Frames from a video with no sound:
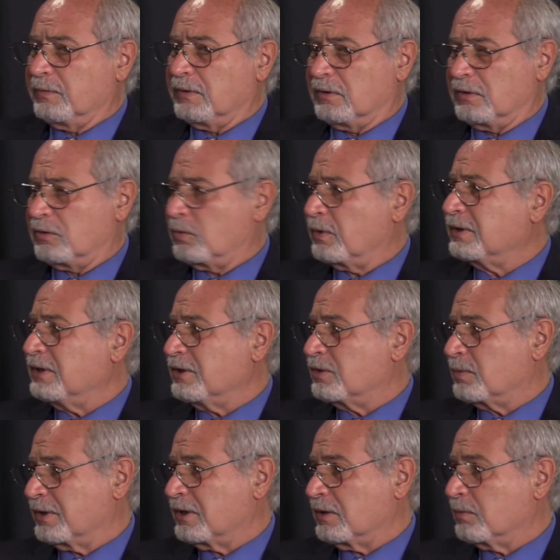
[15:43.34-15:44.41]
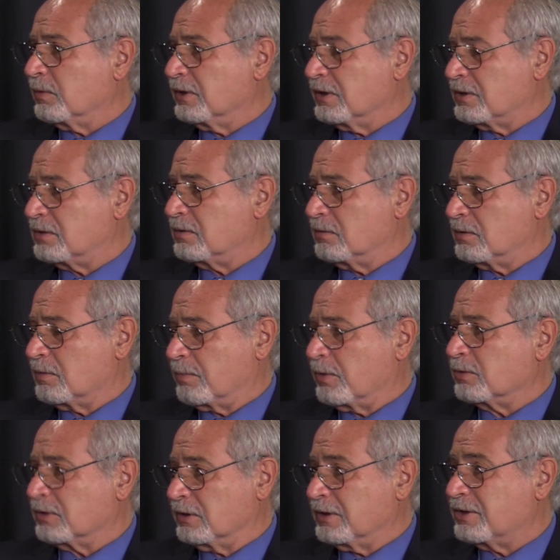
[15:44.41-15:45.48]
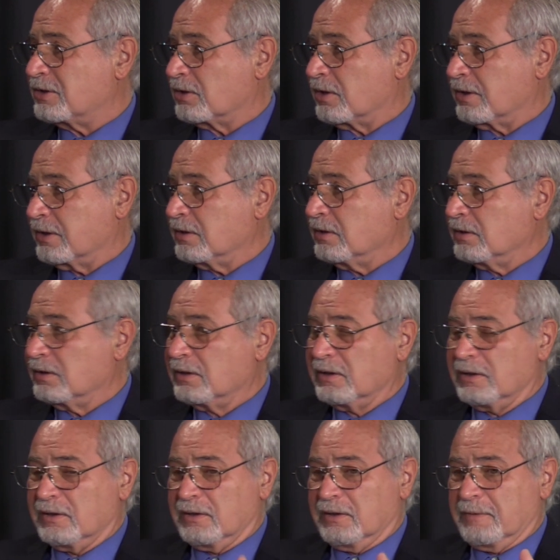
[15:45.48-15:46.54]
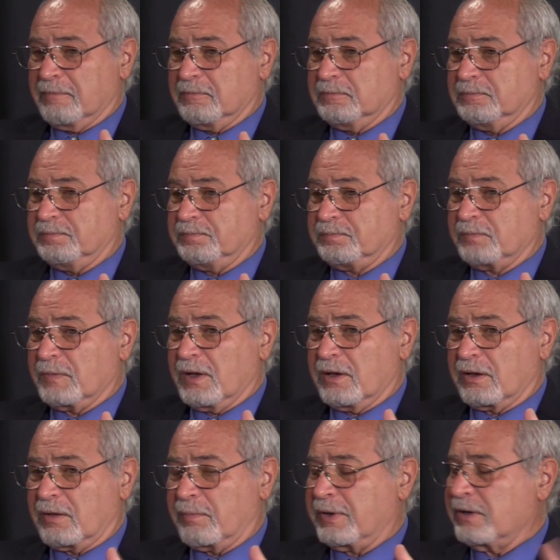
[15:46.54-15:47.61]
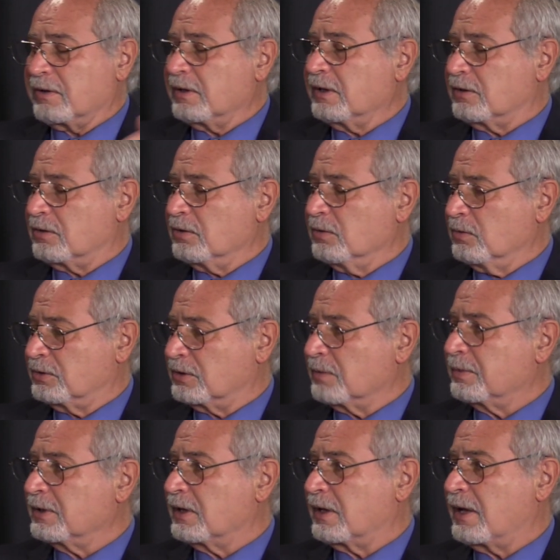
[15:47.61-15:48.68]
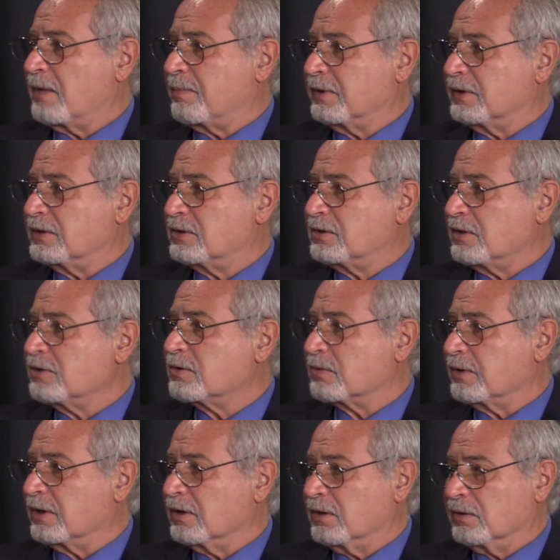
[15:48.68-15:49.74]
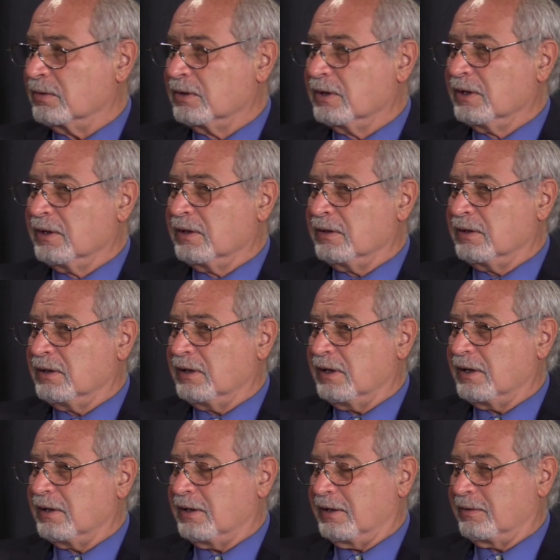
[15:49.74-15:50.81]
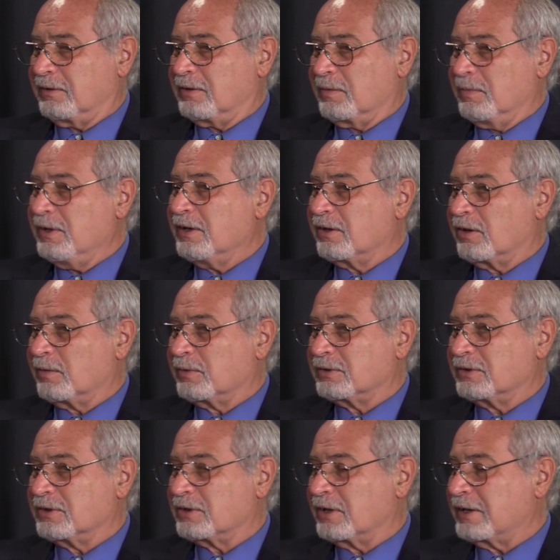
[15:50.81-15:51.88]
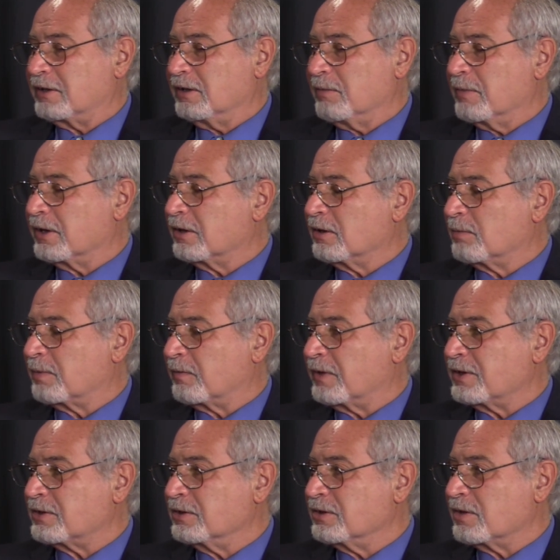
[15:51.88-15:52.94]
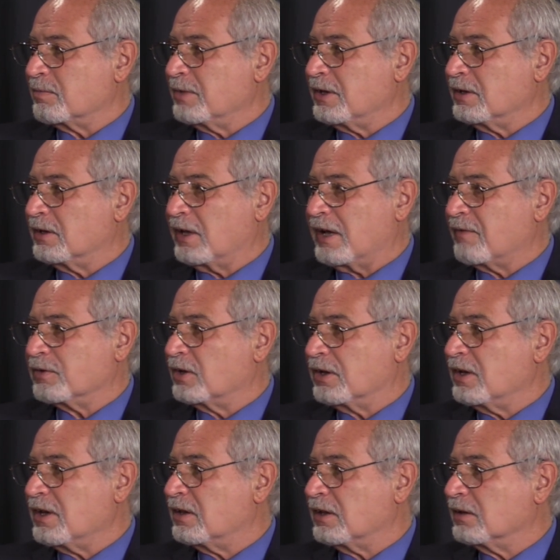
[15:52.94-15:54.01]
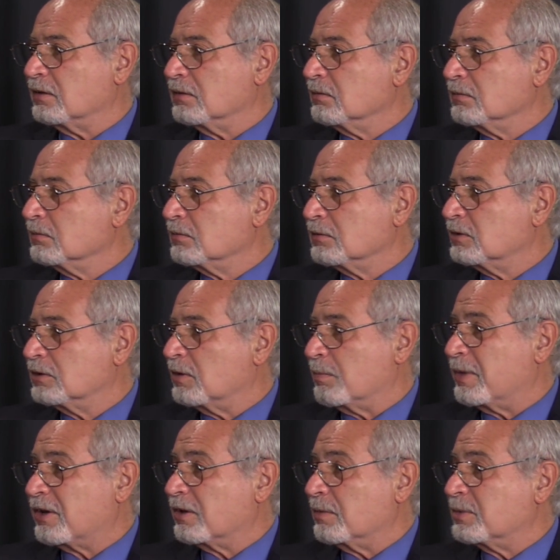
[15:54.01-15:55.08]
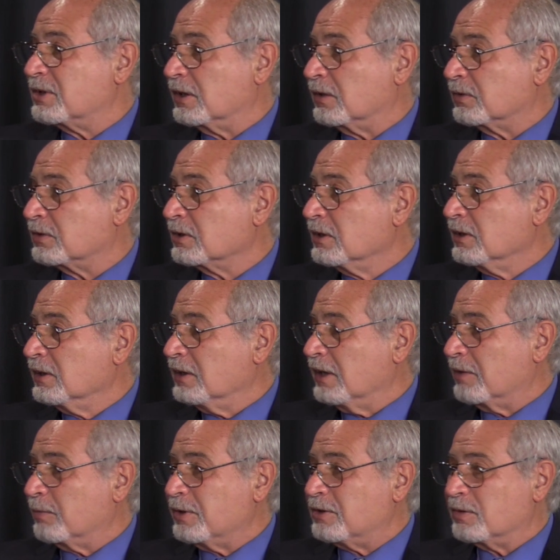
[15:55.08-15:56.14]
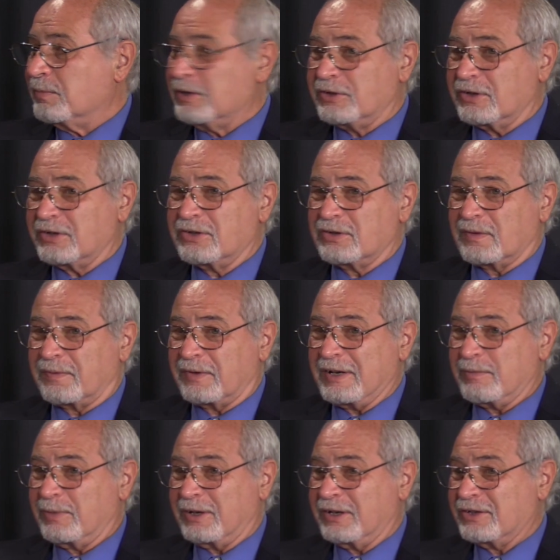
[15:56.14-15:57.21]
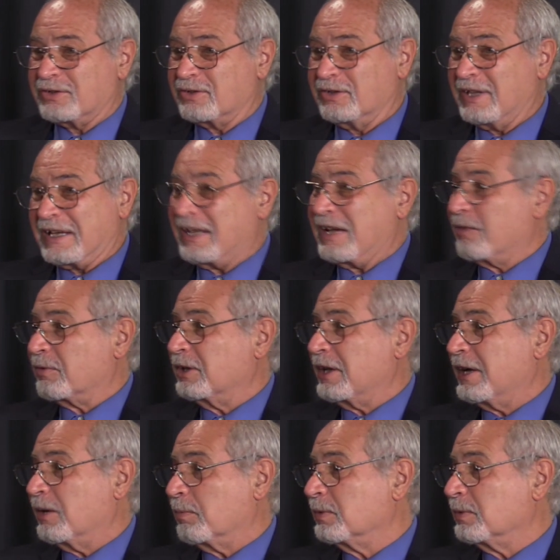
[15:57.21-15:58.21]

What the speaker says: 2020, when this supposedly started, comparing it to something that happened a century ago, to me it almost is like the medical profession is admitting they haven't done anything to better themselves, and we should be just as afraid because they can't really help.